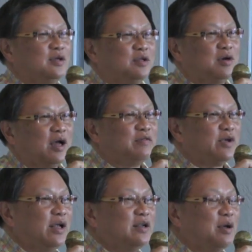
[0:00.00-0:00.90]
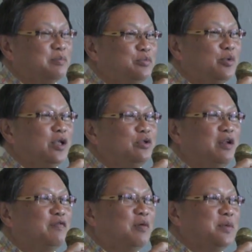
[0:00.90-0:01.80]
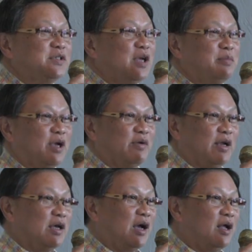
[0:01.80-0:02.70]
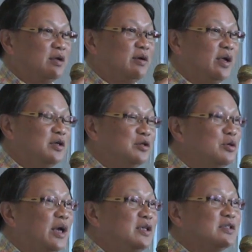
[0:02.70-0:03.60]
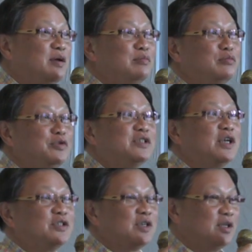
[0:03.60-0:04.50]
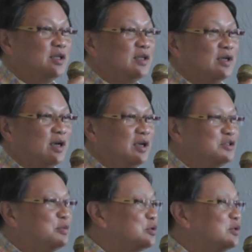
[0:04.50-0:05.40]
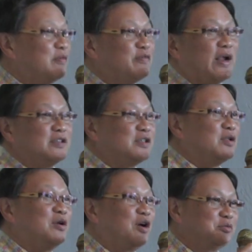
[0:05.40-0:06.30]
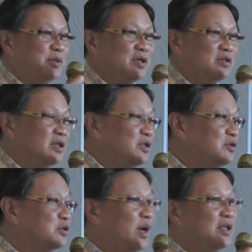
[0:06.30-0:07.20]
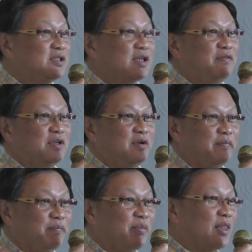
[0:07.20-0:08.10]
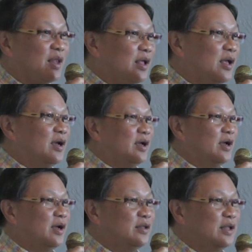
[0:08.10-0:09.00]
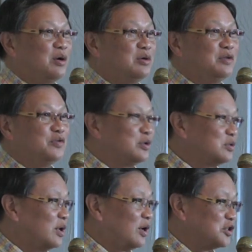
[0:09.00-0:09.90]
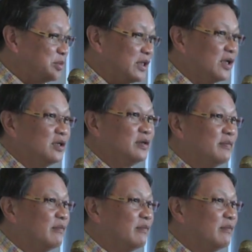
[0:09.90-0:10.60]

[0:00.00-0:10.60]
know, I have to end up paying 24% my credit card, right? So I did some research. I spoke to some friends in all the hospitals. This is what I discovered. No? Now, if you go to a hospital,